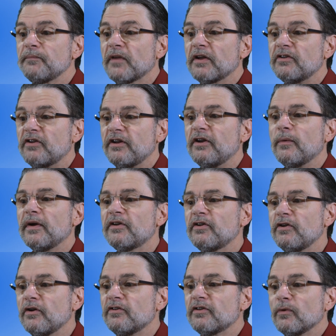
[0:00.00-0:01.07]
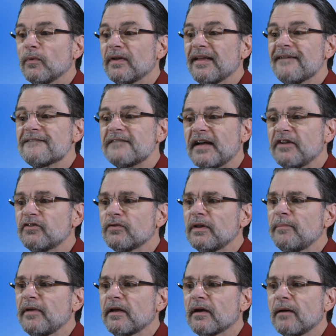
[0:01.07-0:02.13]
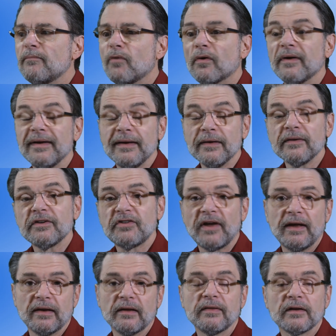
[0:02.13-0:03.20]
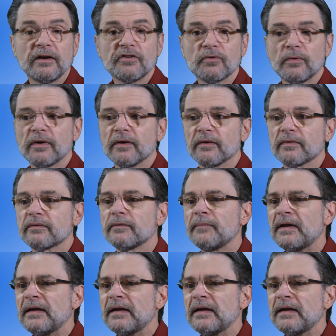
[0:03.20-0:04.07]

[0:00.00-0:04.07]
Continuing to use it will eventually become more irritating than it's worth.